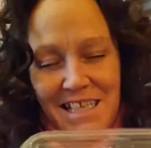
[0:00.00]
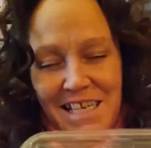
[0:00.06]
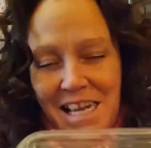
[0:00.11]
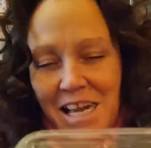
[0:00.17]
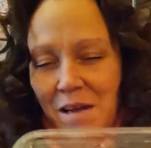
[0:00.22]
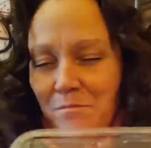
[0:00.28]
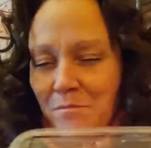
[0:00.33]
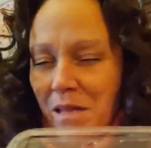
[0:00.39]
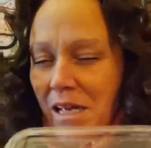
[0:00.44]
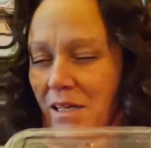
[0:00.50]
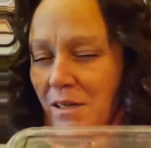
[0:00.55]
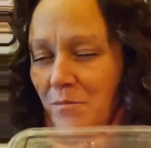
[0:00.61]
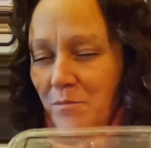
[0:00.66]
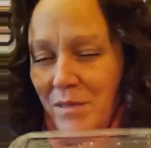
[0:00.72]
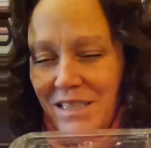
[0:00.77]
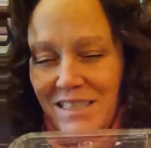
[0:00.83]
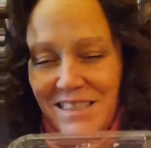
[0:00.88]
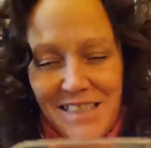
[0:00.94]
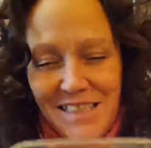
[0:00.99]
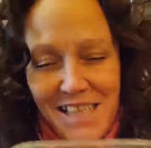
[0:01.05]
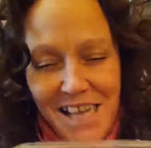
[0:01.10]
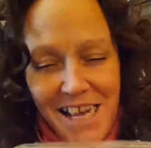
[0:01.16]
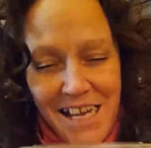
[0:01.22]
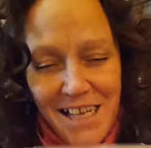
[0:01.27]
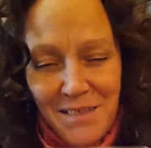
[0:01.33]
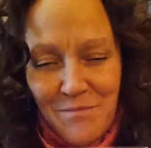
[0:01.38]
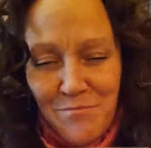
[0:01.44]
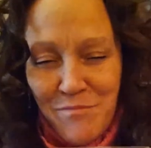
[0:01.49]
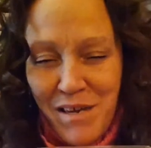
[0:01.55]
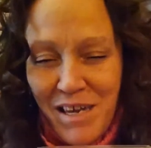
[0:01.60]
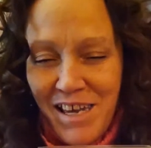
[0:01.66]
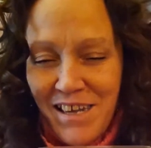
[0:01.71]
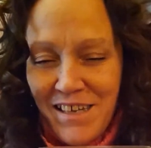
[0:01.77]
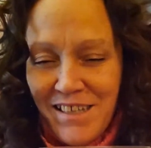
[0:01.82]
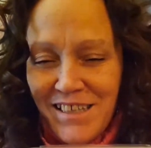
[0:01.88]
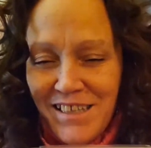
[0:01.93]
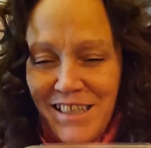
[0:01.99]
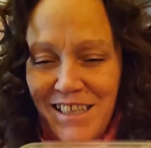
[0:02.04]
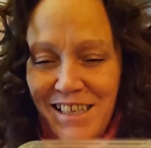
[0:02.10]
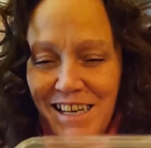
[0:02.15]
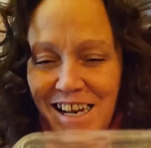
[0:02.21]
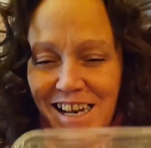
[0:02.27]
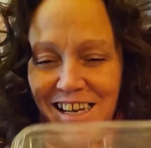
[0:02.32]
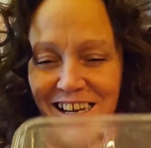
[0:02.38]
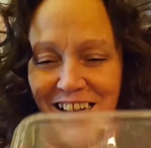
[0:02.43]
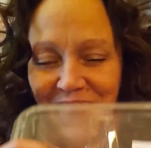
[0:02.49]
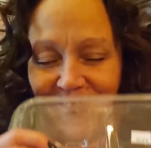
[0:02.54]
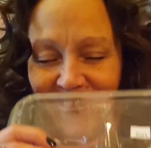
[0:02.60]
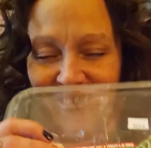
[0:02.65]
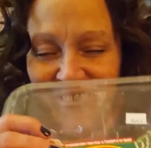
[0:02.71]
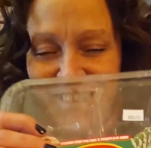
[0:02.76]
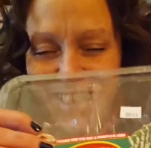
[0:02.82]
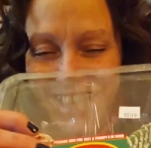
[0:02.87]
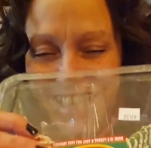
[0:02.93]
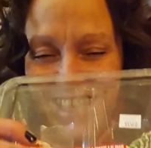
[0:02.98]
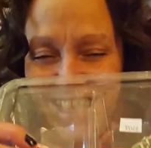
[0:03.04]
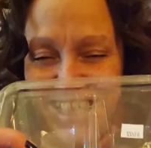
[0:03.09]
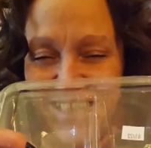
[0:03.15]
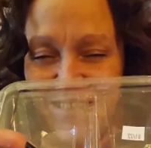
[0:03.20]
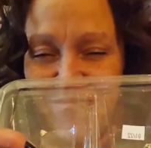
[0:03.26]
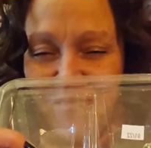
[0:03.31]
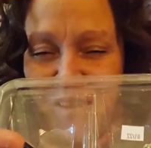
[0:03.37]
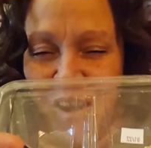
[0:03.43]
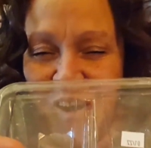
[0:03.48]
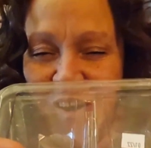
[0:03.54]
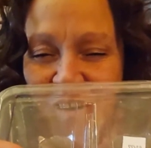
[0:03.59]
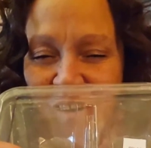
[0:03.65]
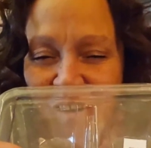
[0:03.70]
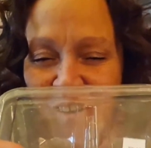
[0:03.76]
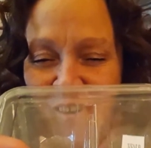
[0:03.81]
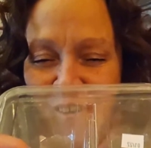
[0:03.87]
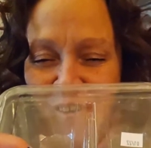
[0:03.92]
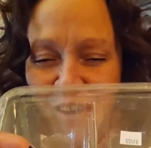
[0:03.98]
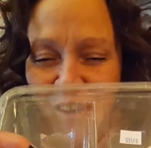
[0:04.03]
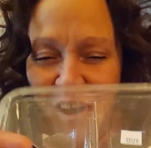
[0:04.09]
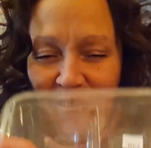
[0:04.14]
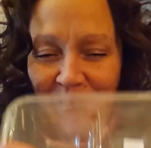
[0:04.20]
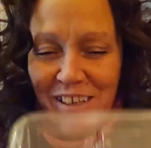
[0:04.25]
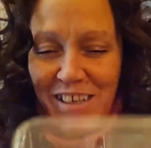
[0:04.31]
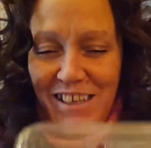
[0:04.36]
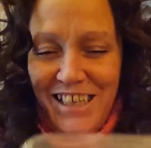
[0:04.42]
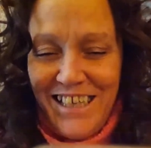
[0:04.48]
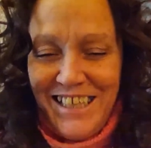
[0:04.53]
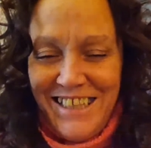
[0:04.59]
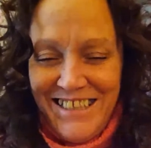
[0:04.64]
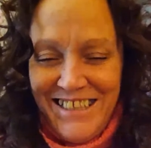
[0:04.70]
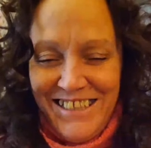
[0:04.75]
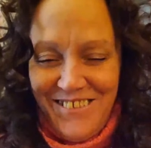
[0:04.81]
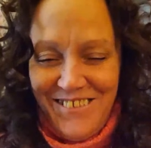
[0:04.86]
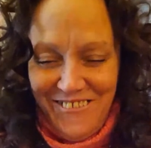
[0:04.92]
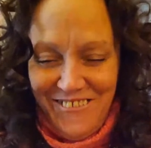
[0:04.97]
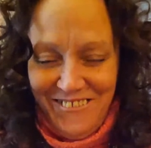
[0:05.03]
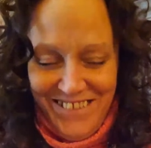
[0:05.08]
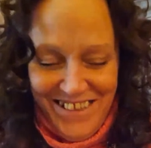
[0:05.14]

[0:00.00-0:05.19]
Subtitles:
I'm not gonna be sad about it, and I'm gonna eat them all. I'm gonna eat them.